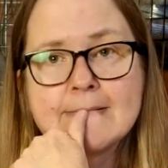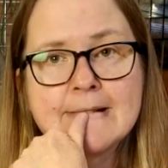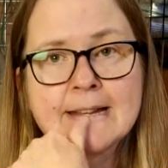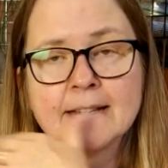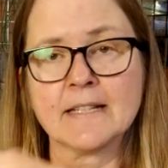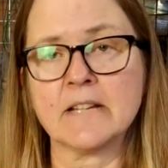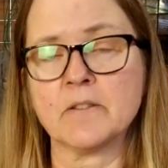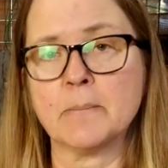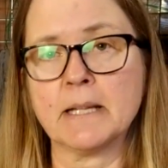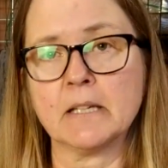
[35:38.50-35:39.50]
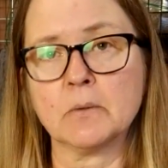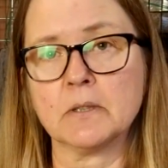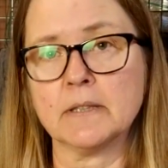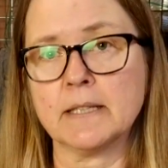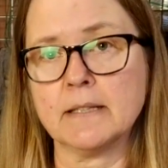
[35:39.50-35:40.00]
It doesn't have the belly
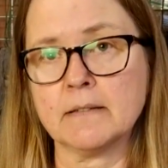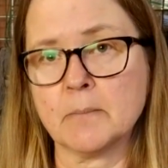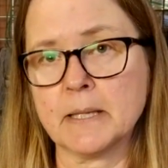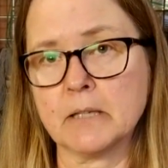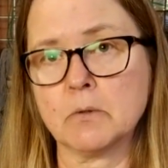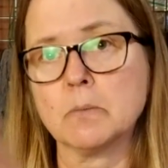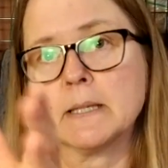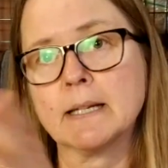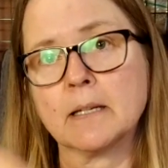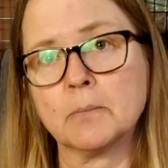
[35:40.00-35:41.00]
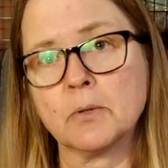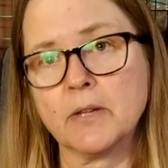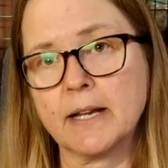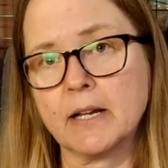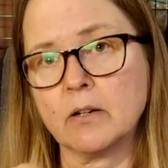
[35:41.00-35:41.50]
wool in it. The belly wool, we kind of pull
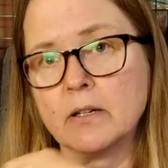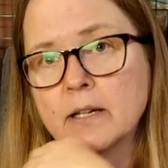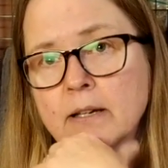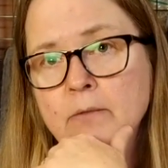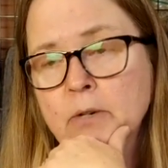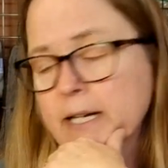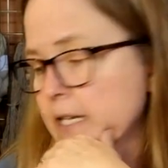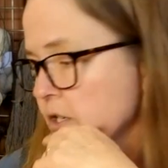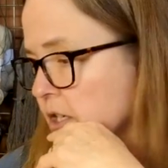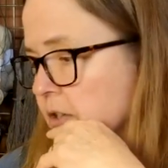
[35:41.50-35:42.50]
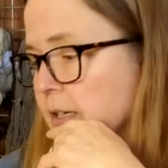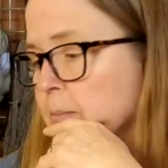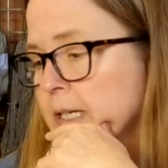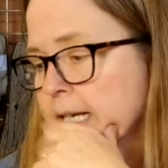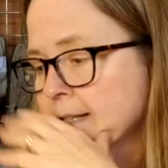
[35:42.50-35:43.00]
that out right at shearing,
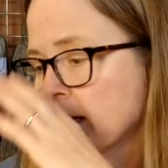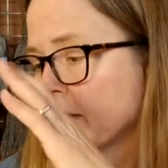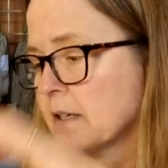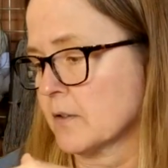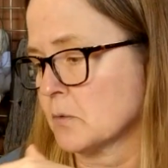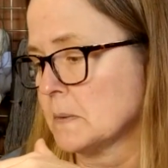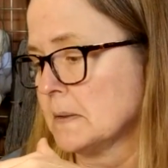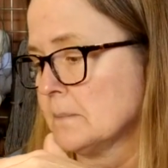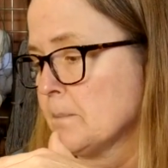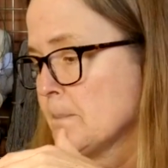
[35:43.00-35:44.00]
but it has all the other wool.